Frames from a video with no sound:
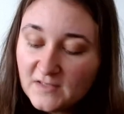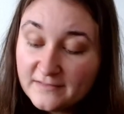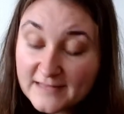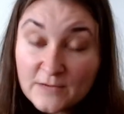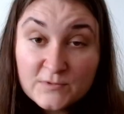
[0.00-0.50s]

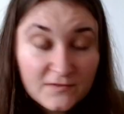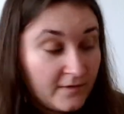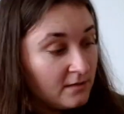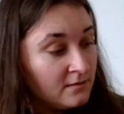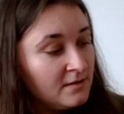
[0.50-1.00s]
That was
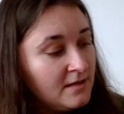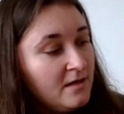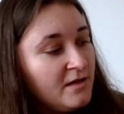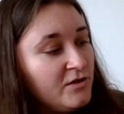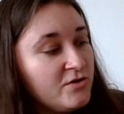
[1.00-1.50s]
fun.
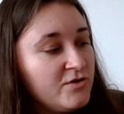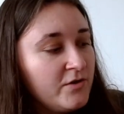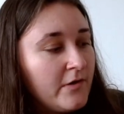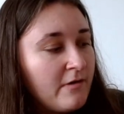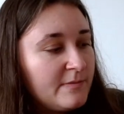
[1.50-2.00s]
You do
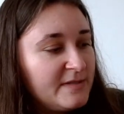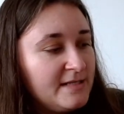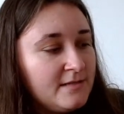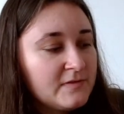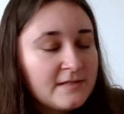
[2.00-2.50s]
go up a
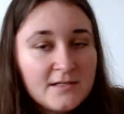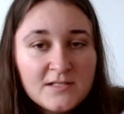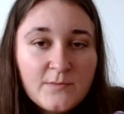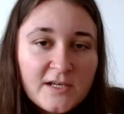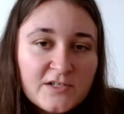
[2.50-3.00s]
needle size
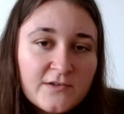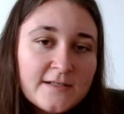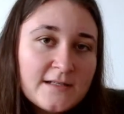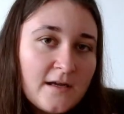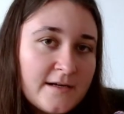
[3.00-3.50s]
to make sure
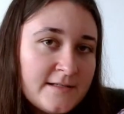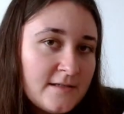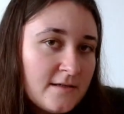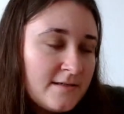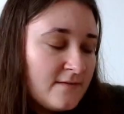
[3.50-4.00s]
this lies
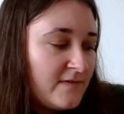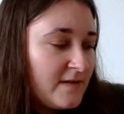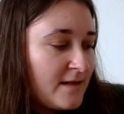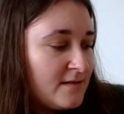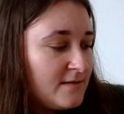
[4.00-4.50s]
nice and
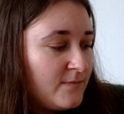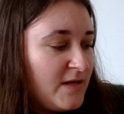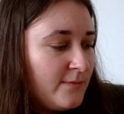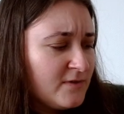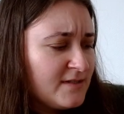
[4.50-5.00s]
flat.
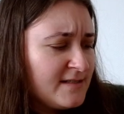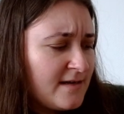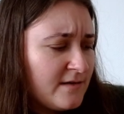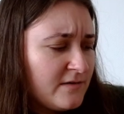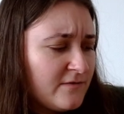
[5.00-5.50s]
People did
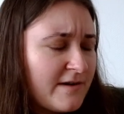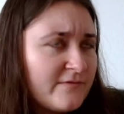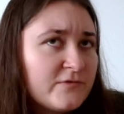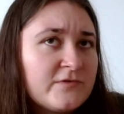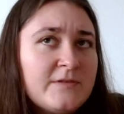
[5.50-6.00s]
say on the
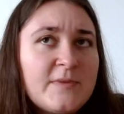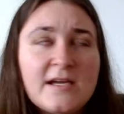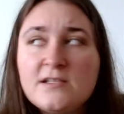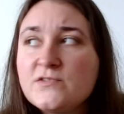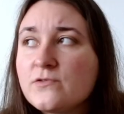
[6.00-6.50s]
Ravelry
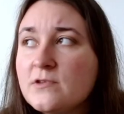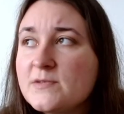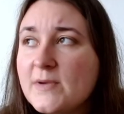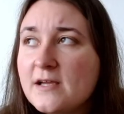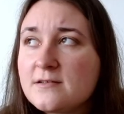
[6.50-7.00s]
page for this
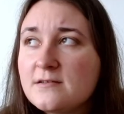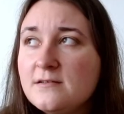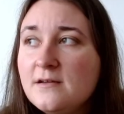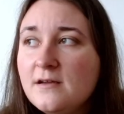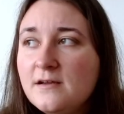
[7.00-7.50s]

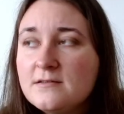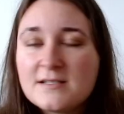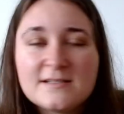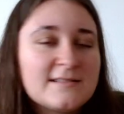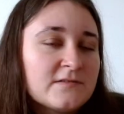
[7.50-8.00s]
pattern
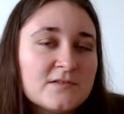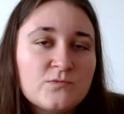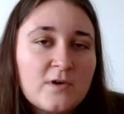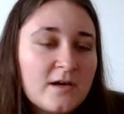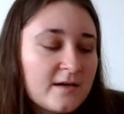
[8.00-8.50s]
that it still
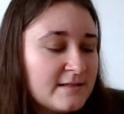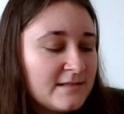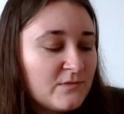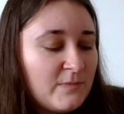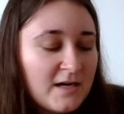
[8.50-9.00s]
didn't work, it
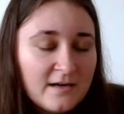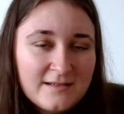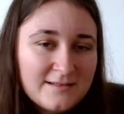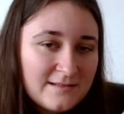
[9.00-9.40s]
still puckered